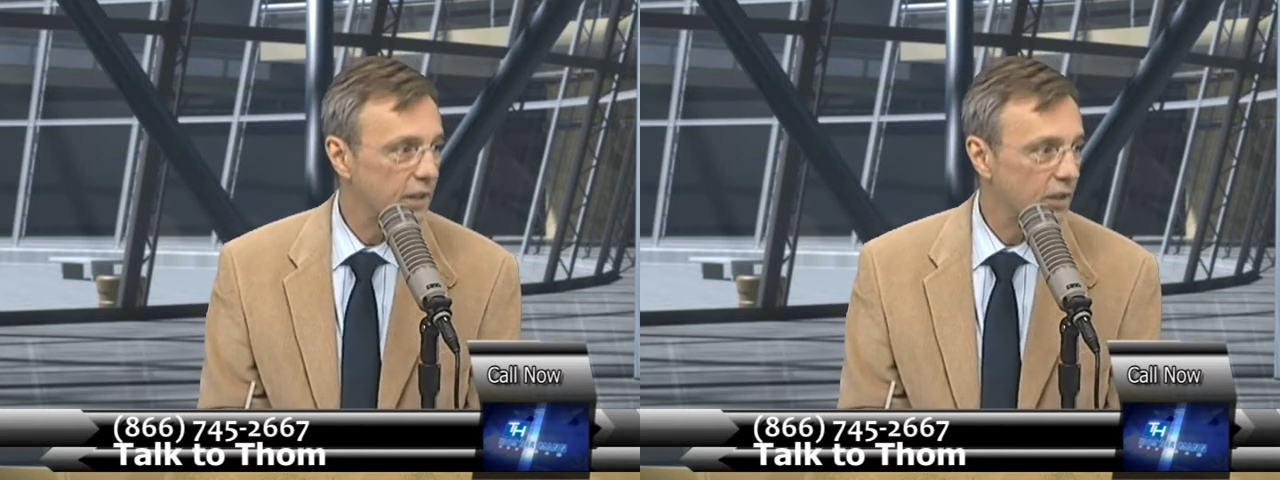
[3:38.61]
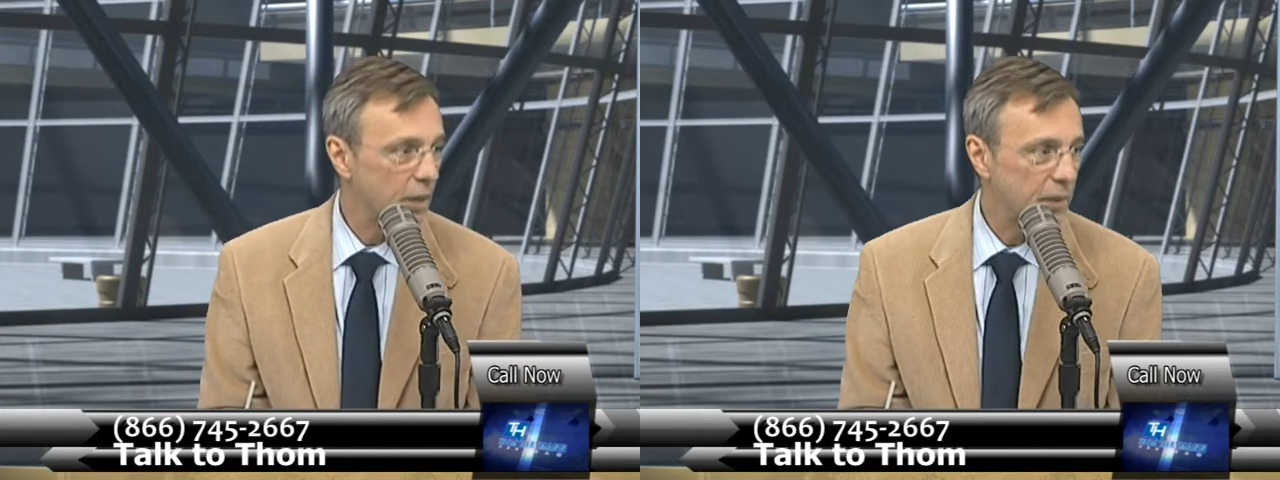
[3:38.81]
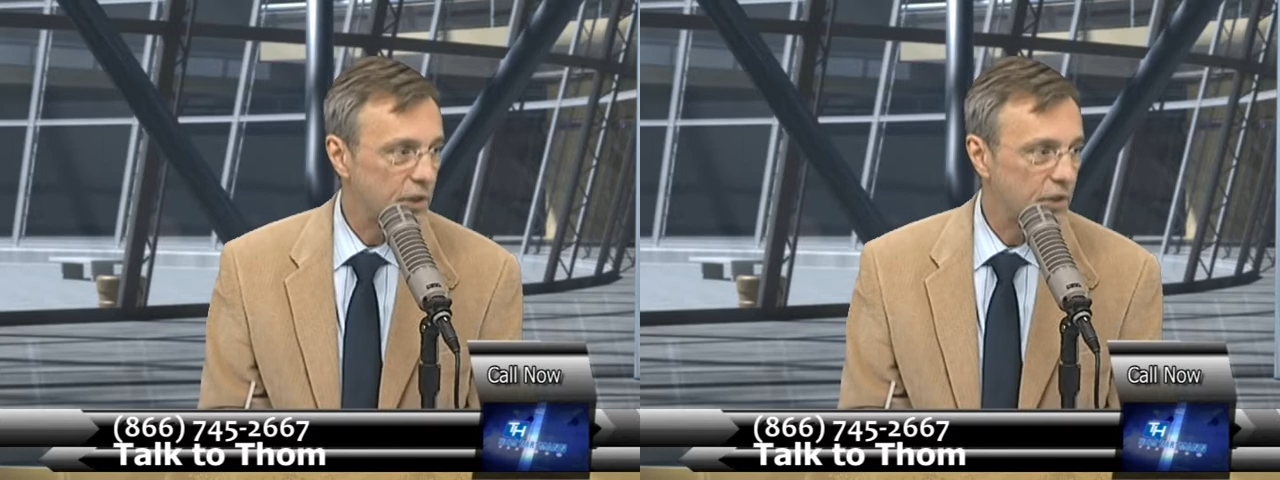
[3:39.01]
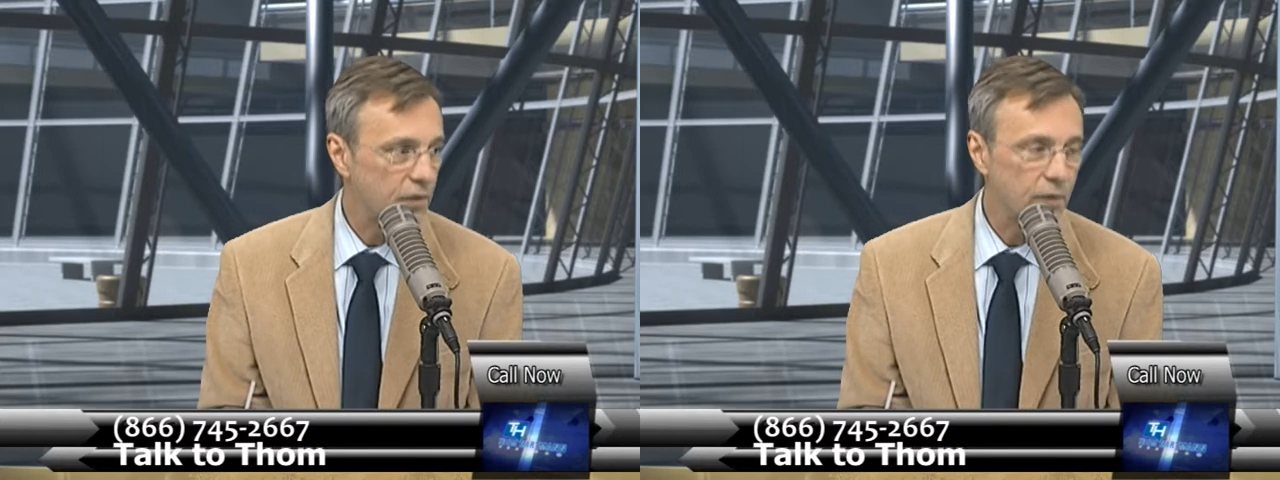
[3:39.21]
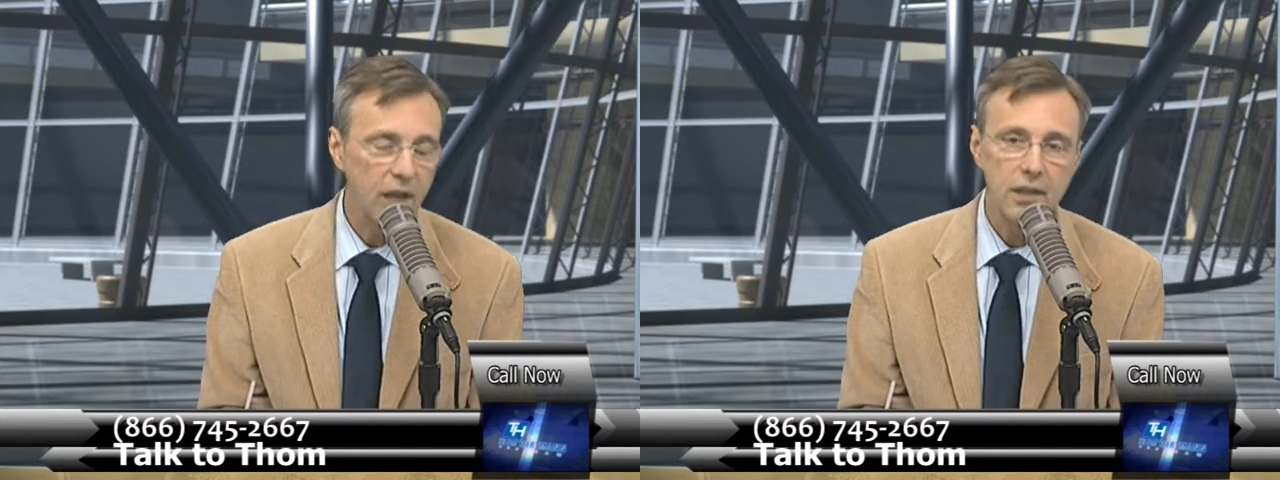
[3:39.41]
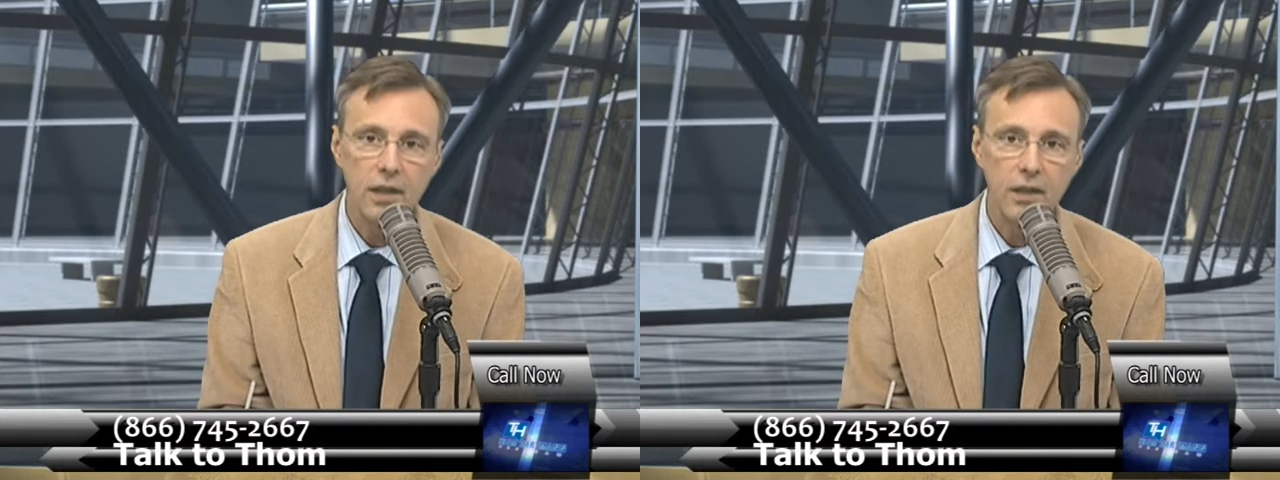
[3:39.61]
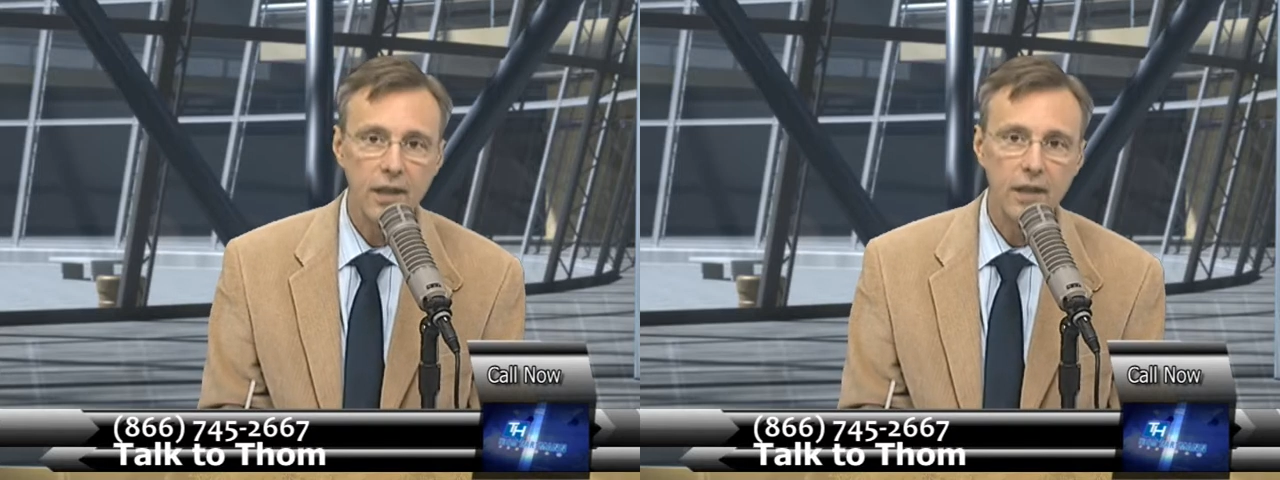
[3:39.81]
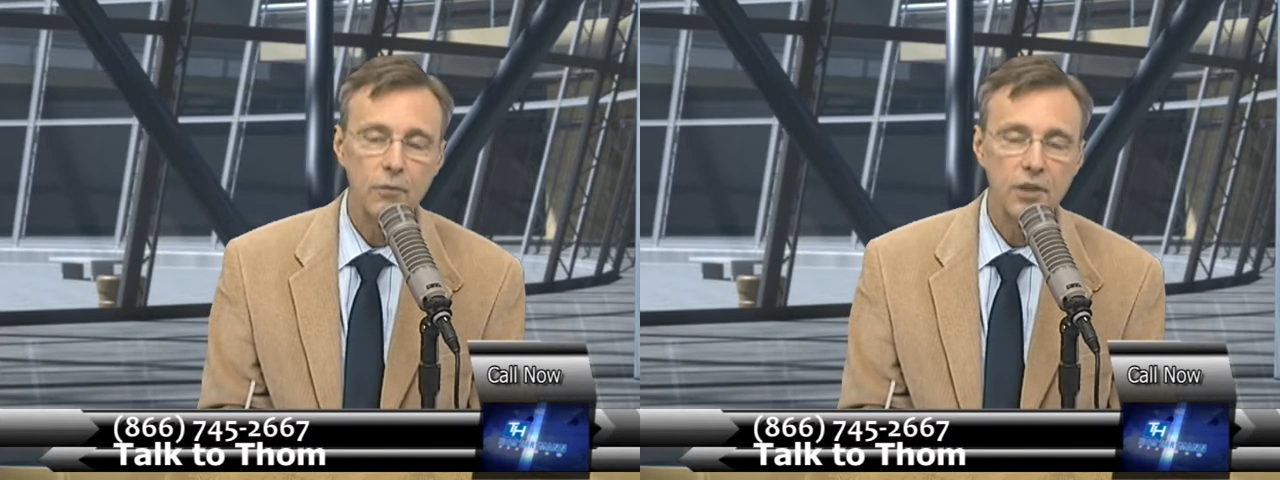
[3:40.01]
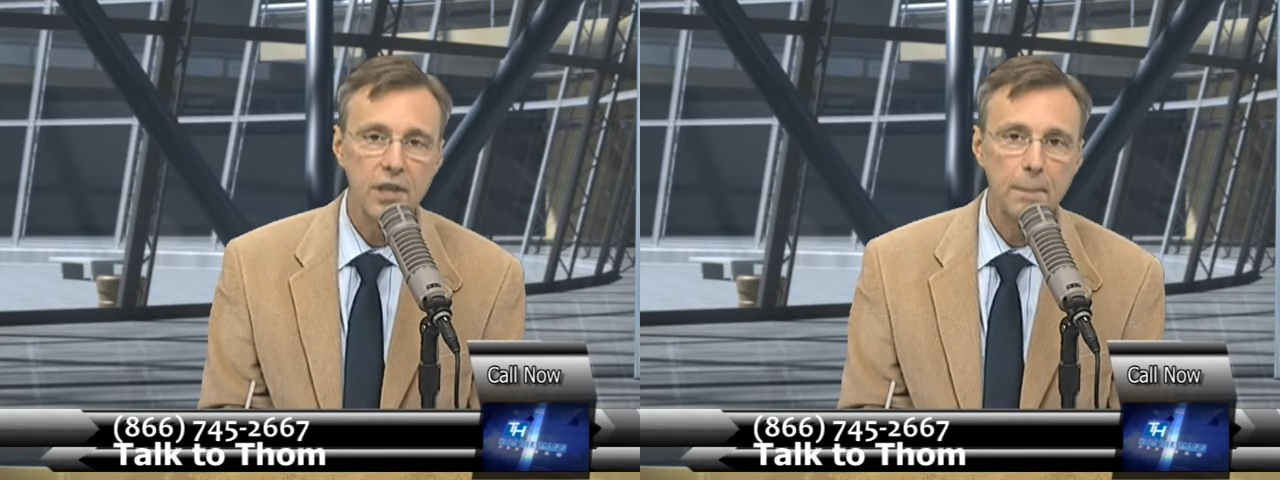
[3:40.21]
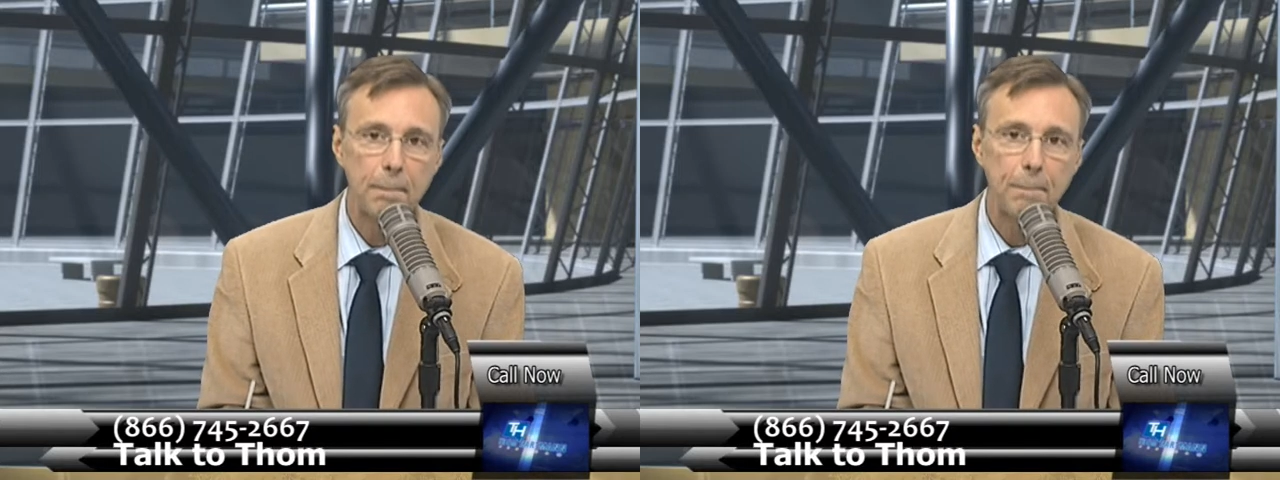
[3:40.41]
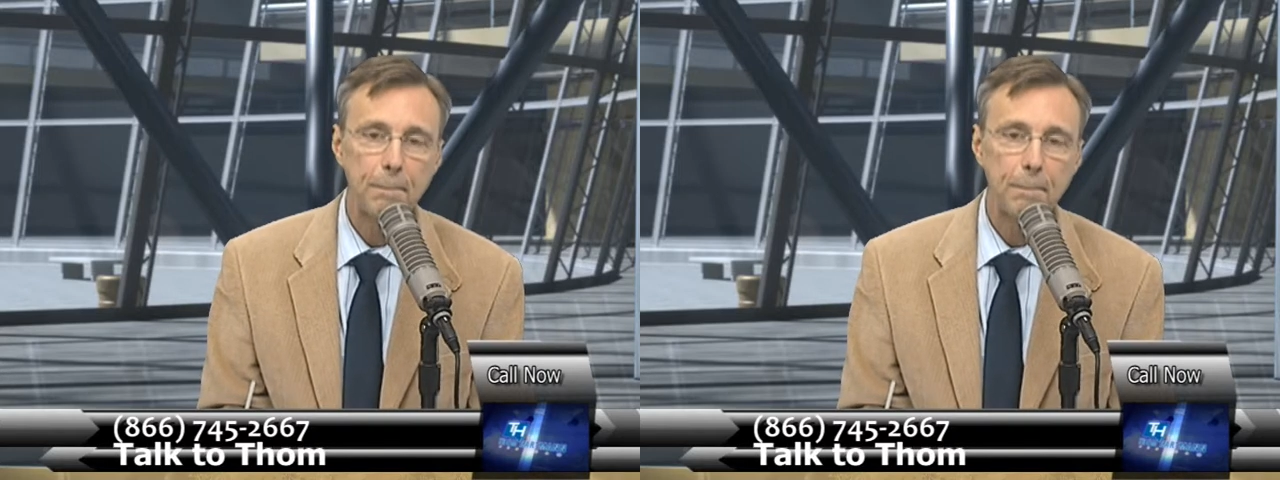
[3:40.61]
Long Beach to K T L K. What's up?